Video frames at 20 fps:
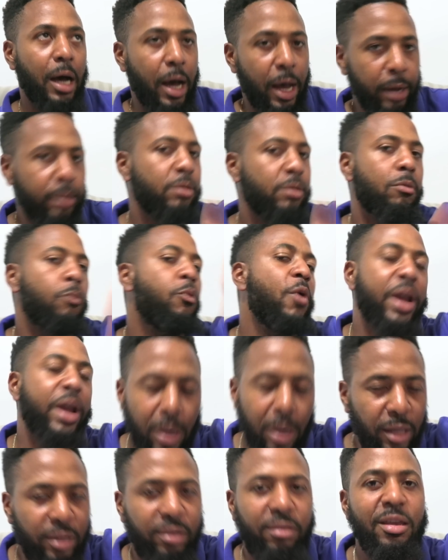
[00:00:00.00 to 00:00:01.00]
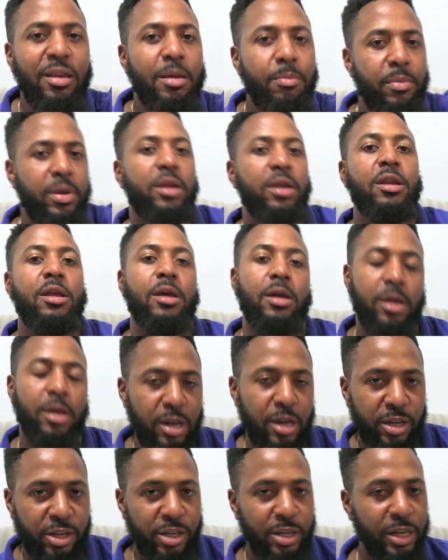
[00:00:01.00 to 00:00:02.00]
regular team in the
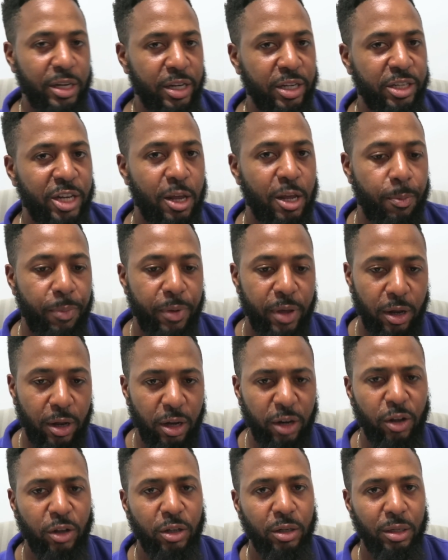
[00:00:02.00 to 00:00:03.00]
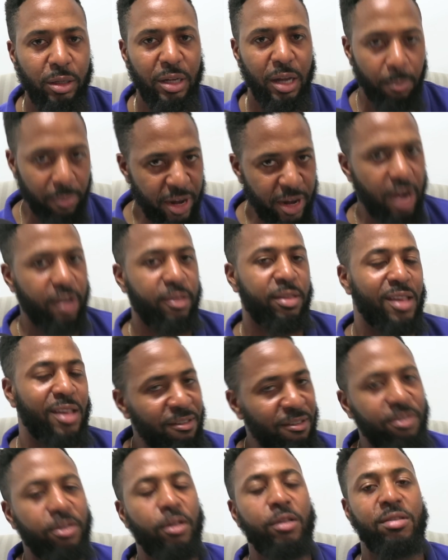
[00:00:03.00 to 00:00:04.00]
JPL. You know, they're
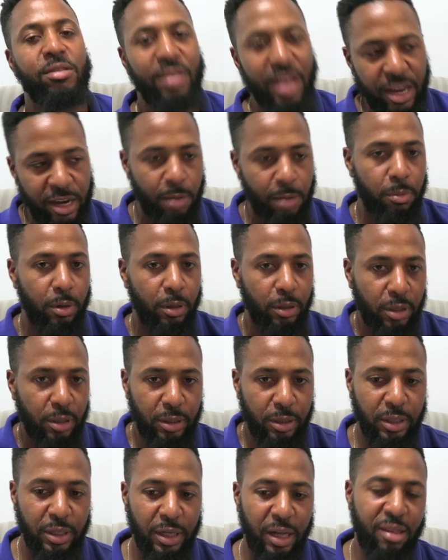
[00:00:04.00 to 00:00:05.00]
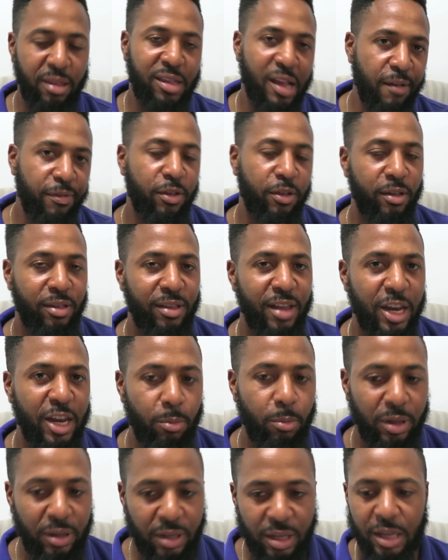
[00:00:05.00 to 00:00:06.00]
self-sustainable. A self-sustainable
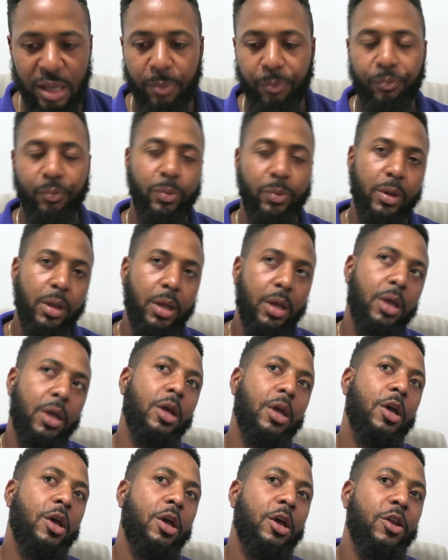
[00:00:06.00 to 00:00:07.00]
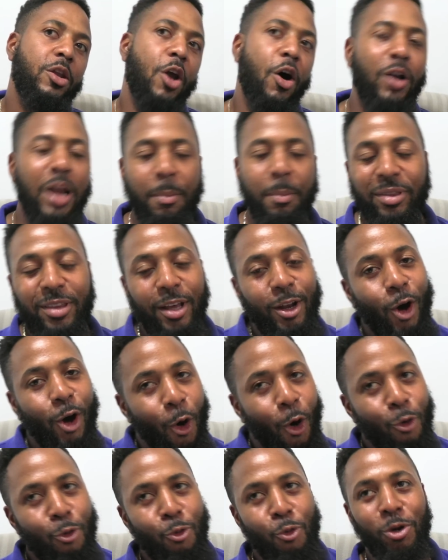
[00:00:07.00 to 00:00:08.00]
team. Now, let me tell you how
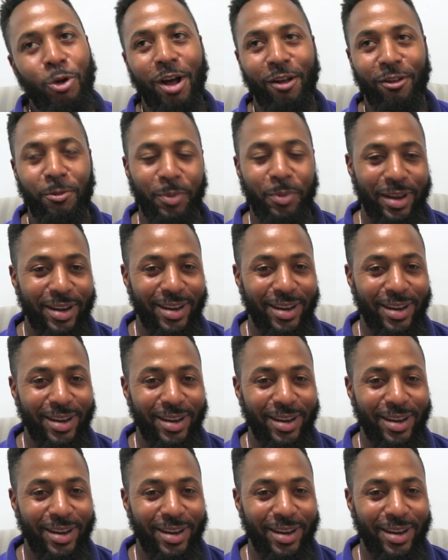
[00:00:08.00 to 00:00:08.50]
Rudolph Speid